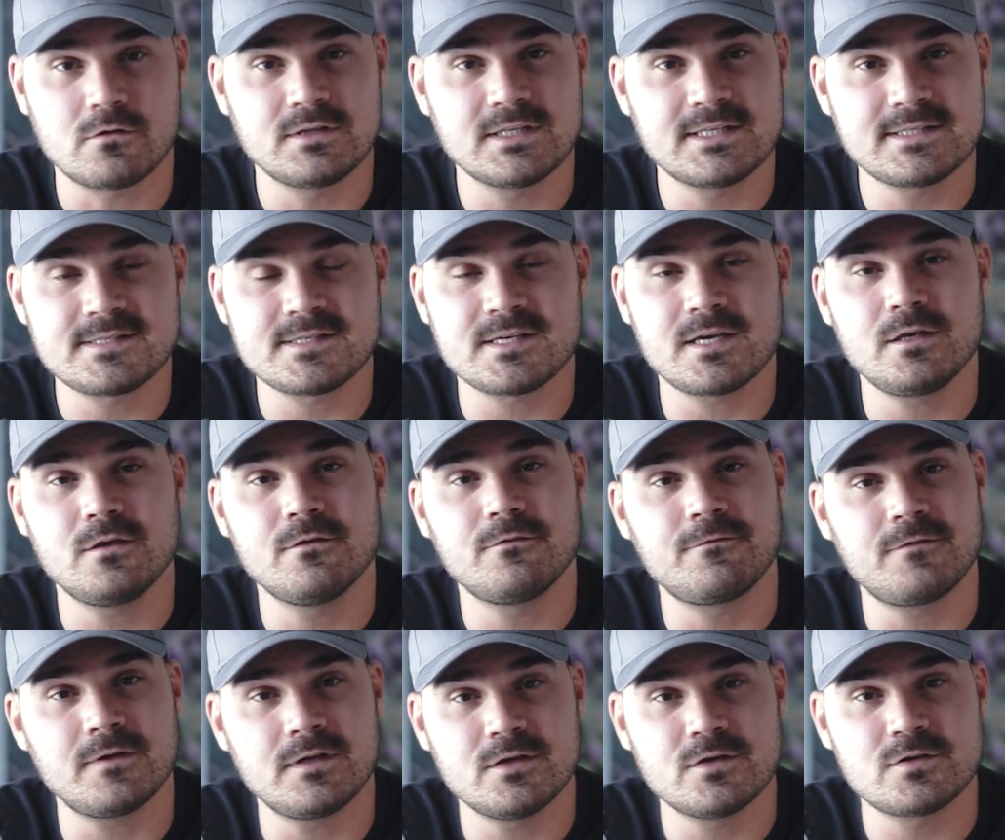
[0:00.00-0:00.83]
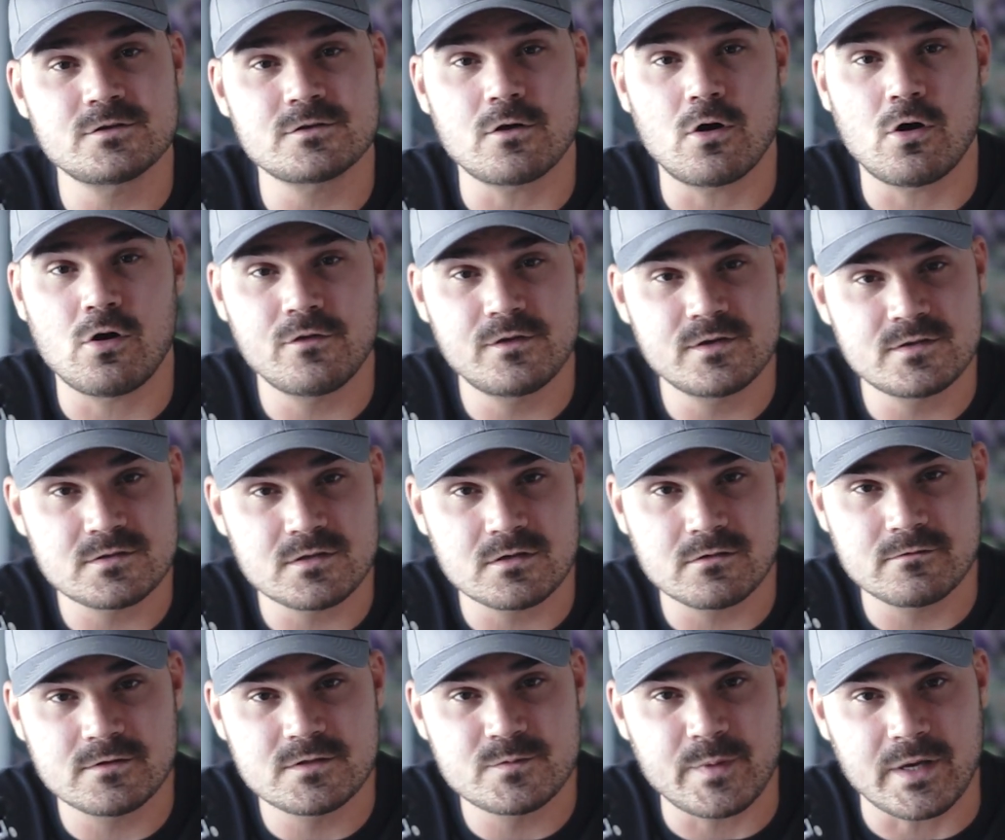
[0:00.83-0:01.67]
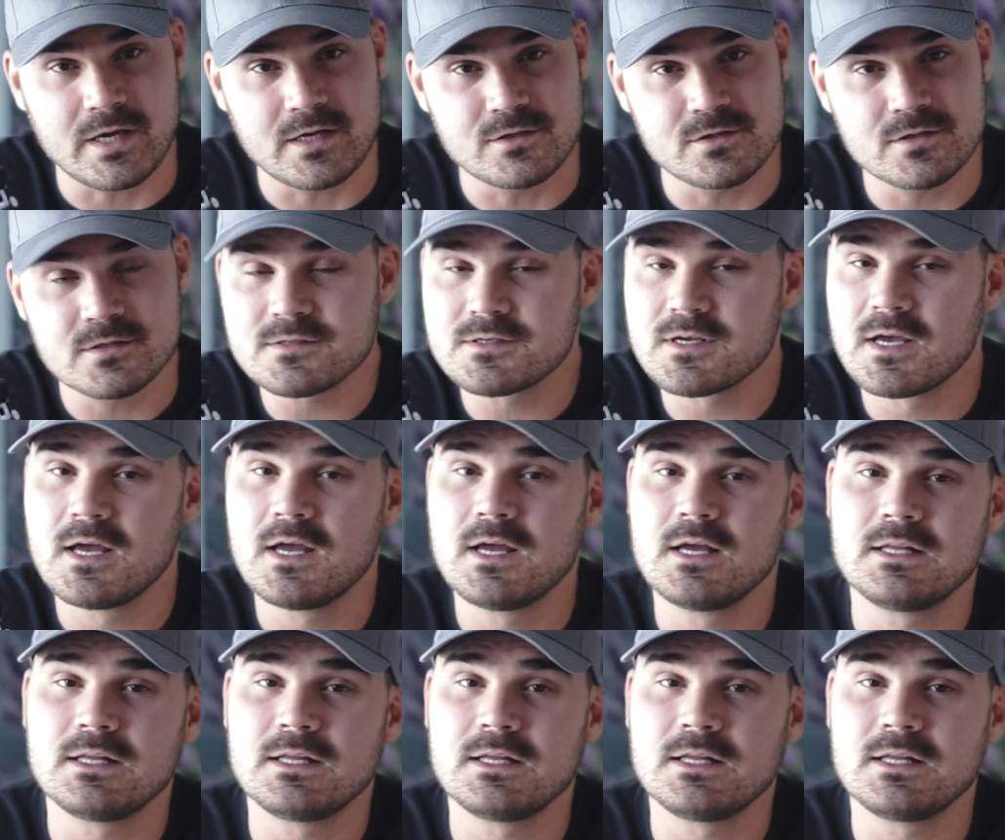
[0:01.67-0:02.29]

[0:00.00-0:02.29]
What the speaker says: let's say you finished all the service pages.